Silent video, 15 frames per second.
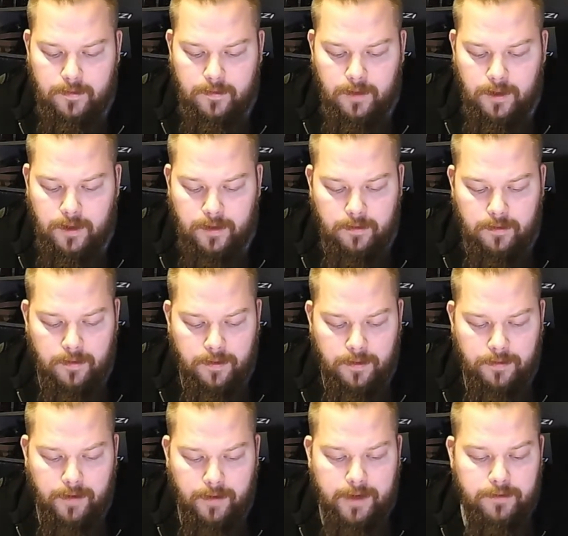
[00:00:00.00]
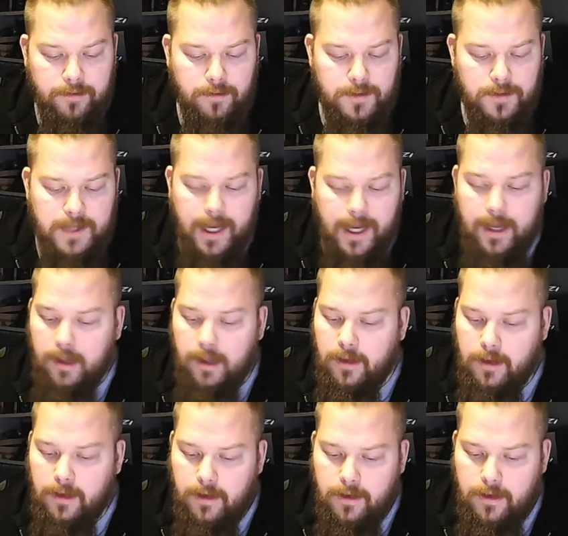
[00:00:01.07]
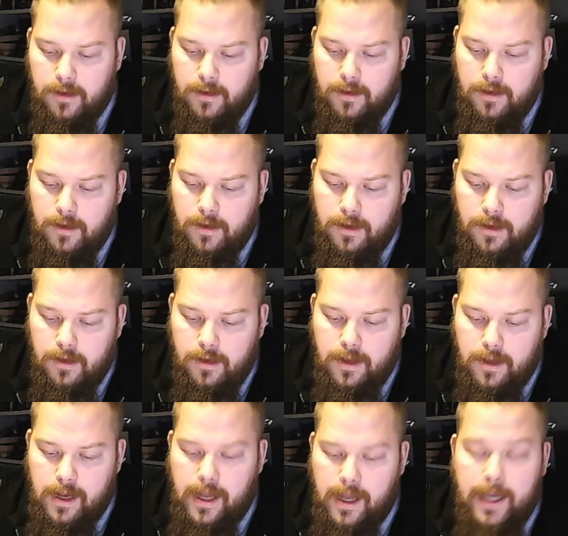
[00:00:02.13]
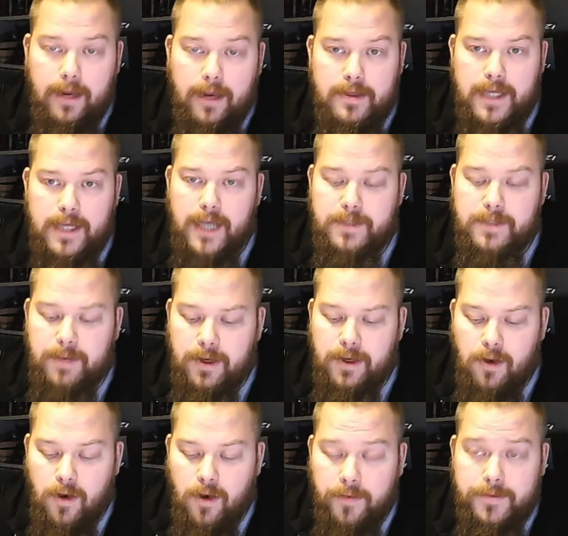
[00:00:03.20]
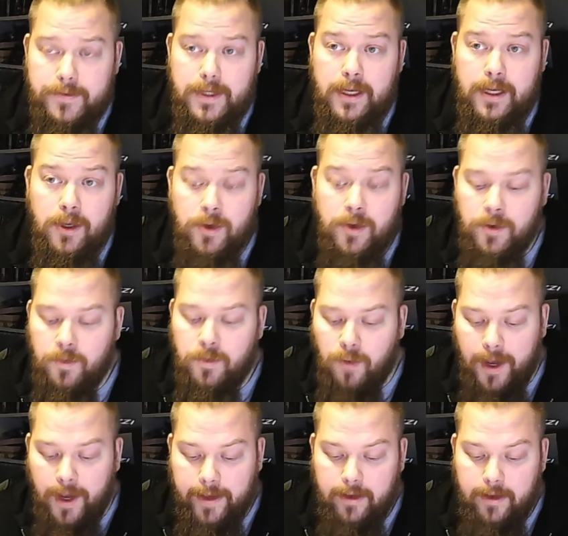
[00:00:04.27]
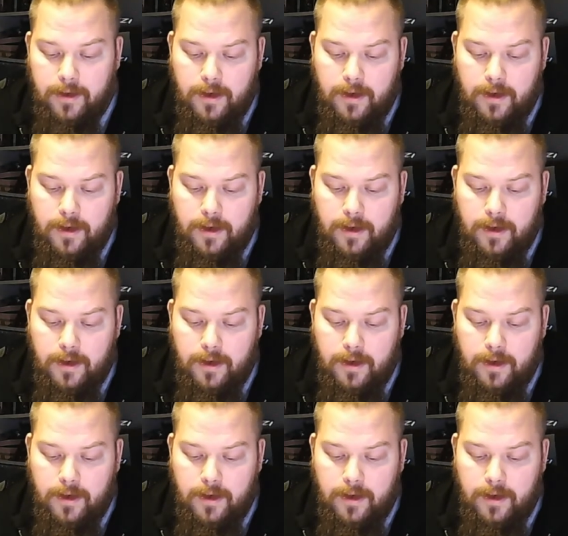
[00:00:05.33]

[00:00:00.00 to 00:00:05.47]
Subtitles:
like Thranduil's elk. Legolas has been nerfed in a good way.